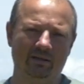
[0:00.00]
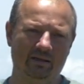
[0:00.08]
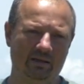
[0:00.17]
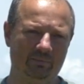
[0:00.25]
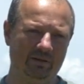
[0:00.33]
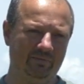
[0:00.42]

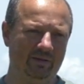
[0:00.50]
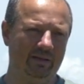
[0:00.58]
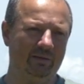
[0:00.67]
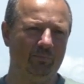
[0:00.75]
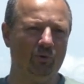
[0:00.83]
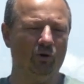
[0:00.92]
in between
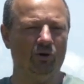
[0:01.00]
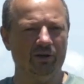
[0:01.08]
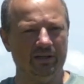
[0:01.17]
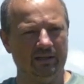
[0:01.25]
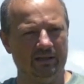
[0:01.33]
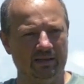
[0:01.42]
the board
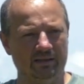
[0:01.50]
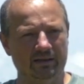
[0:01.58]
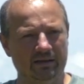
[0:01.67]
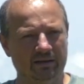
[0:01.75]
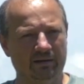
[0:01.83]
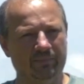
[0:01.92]
and
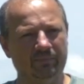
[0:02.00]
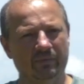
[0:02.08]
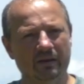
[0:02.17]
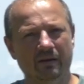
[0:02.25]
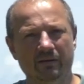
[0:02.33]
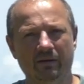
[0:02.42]
the
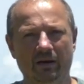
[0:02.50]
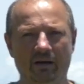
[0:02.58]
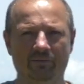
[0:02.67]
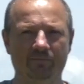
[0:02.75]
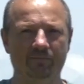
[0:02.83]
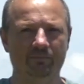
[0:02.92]

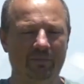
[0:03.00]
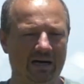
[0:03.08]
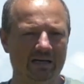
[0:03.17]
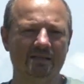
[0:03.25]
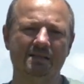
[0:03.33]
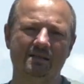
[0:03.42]

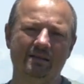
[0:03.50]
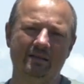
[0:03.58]
mast,